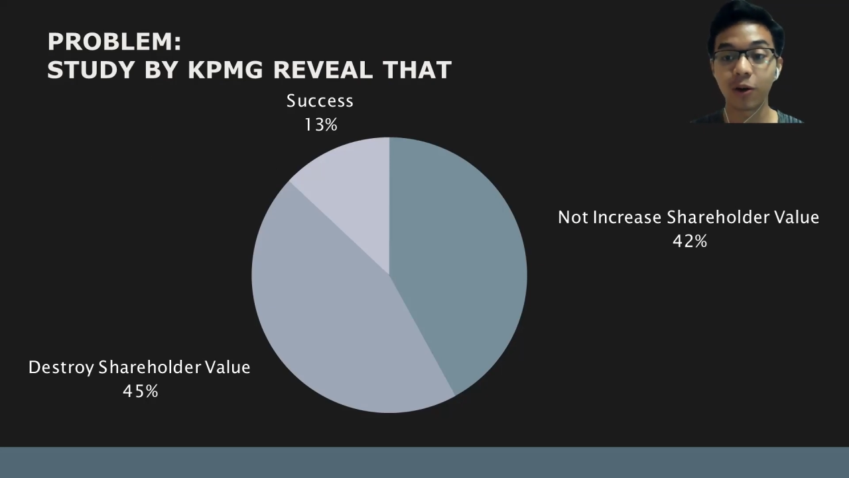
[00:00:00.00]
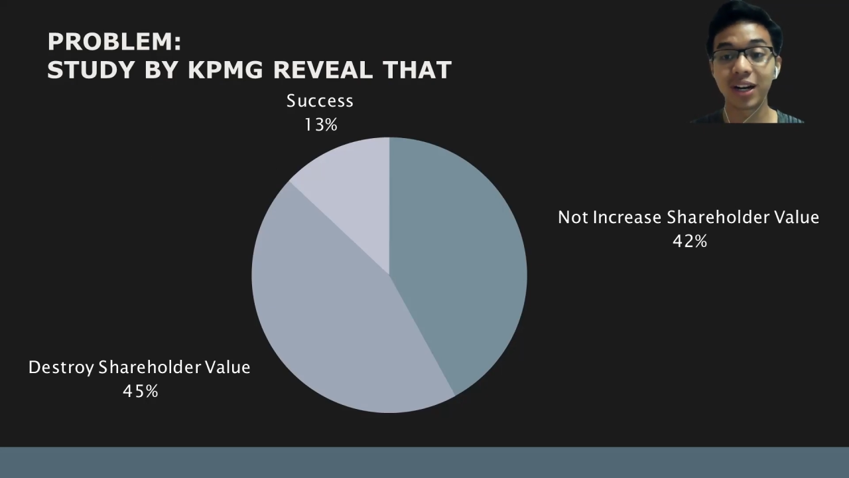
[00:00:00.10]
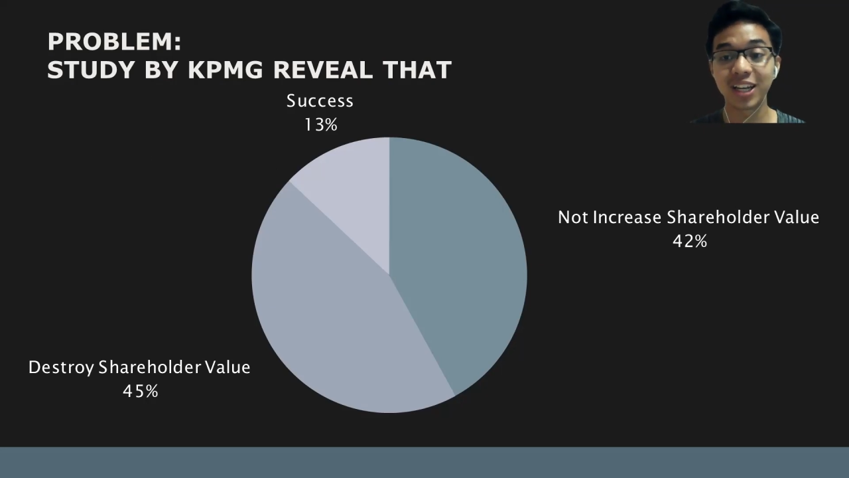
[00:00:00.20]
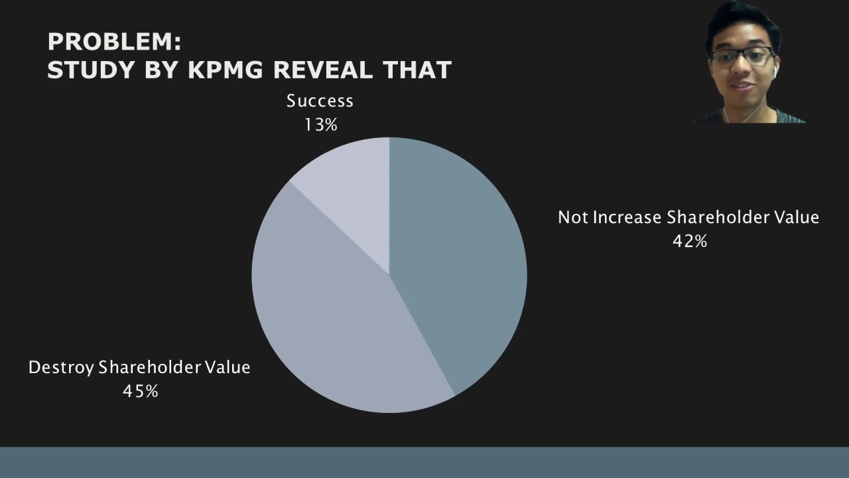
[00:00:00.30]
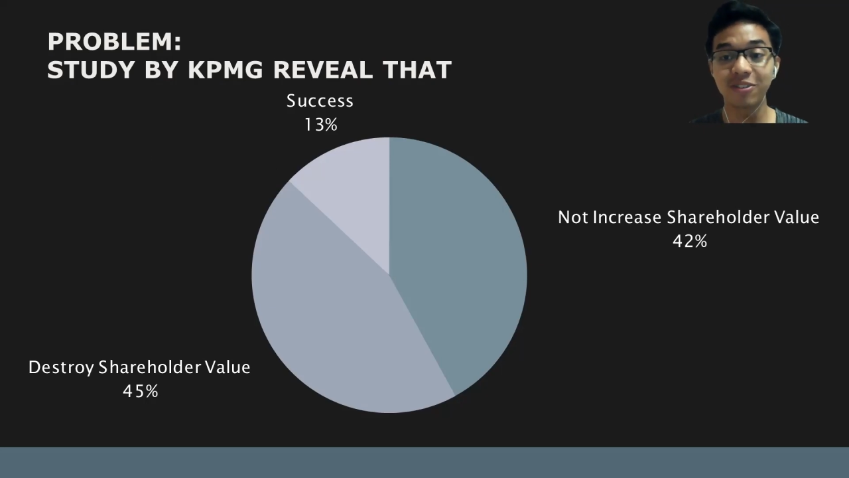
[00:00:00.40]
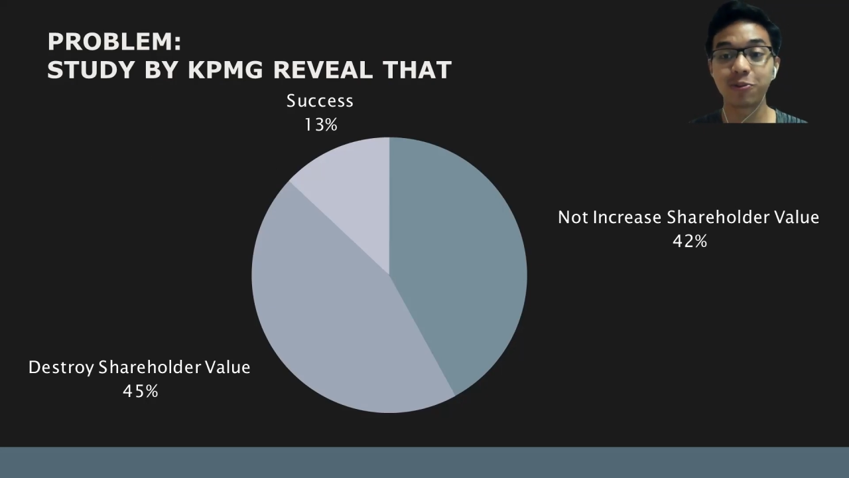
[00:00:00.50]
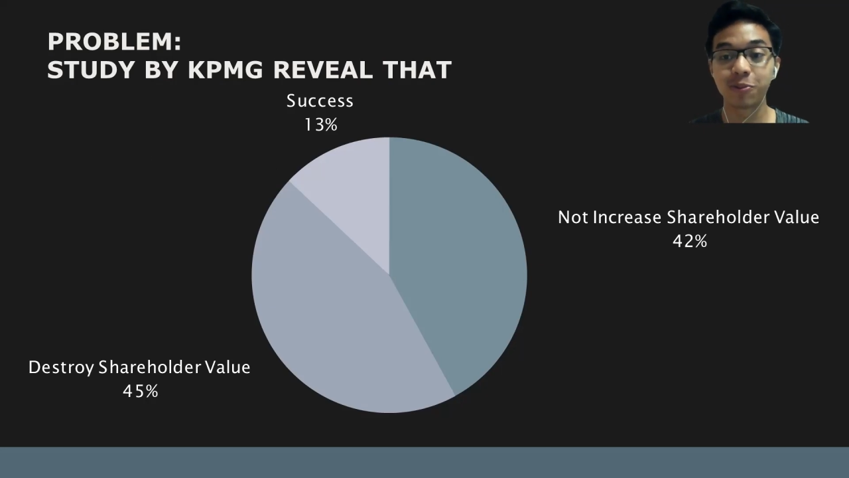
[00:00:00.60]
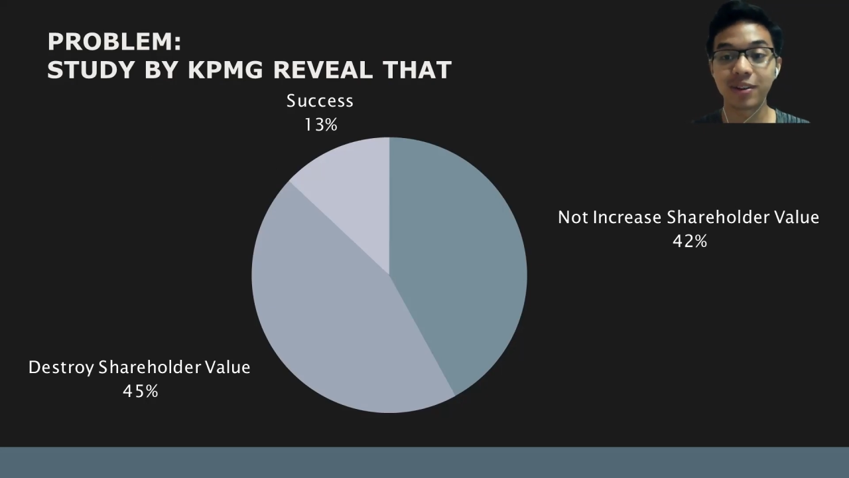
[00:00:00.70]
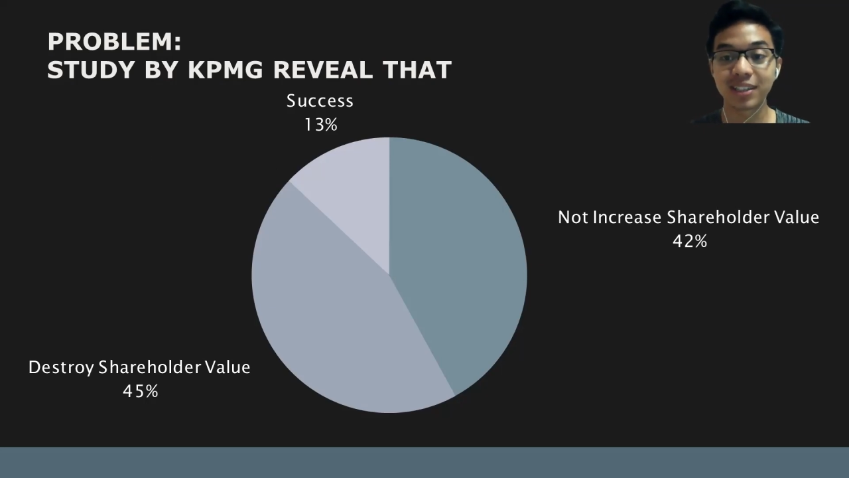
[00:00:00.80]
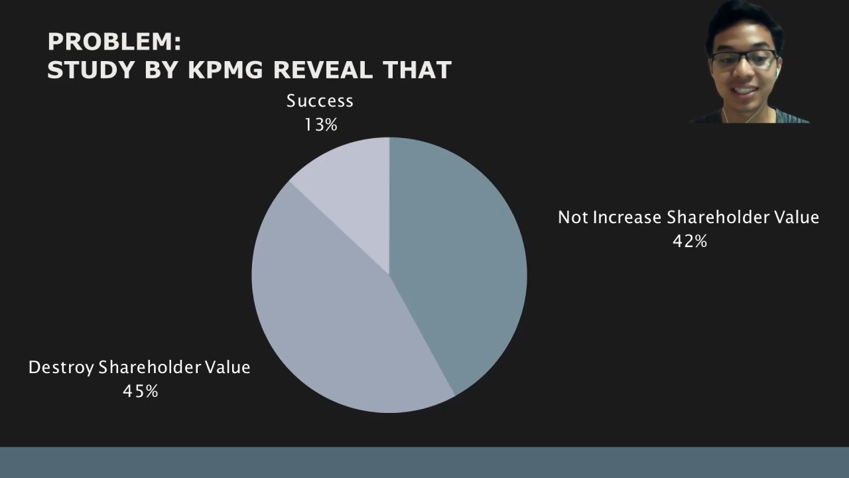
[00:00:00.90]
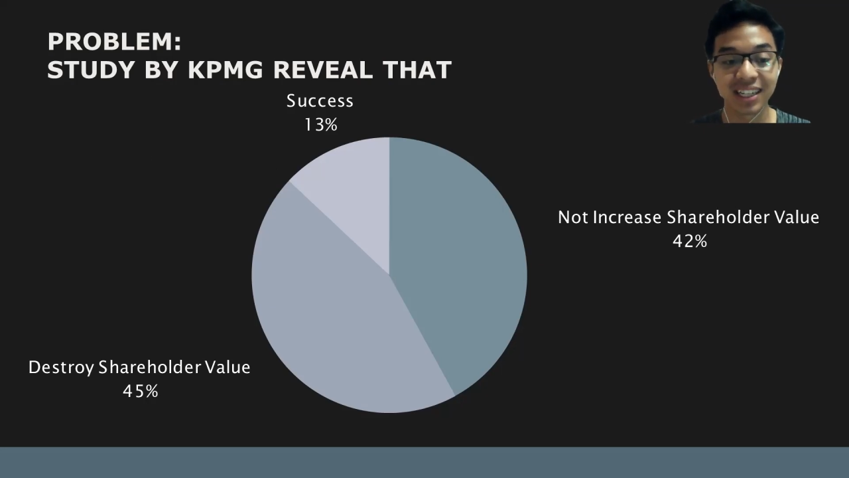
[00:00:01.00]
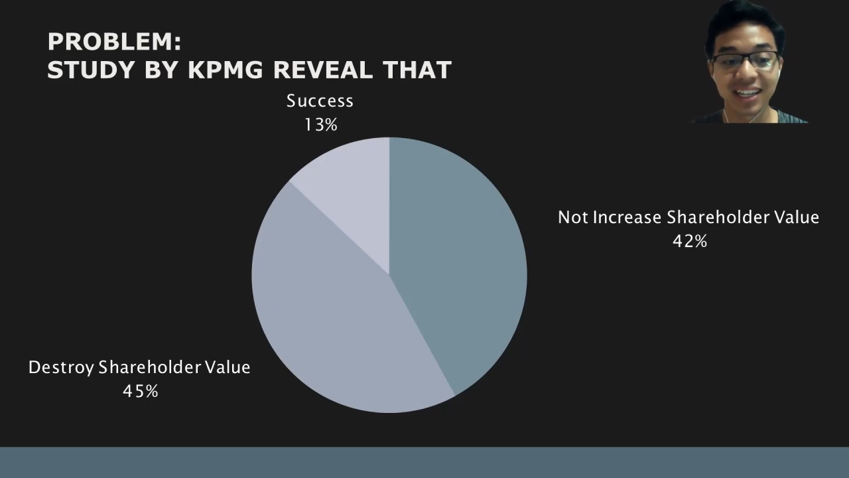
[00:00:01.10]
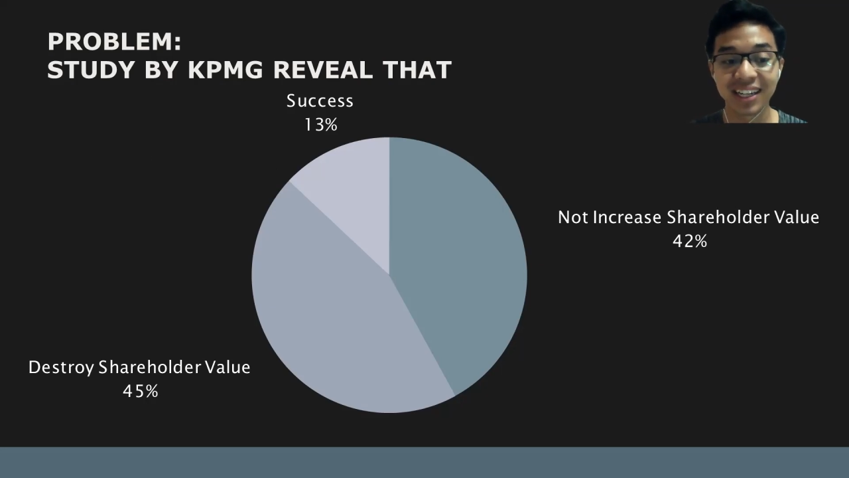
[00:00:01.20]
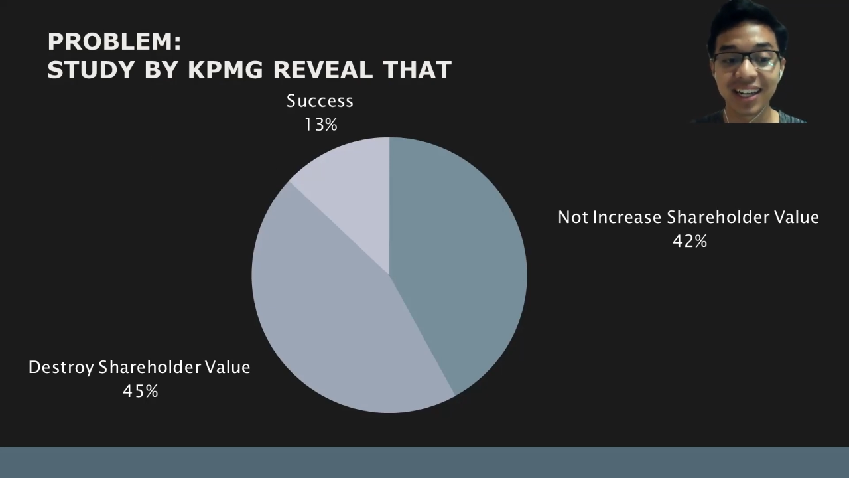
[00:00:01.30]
or even worse,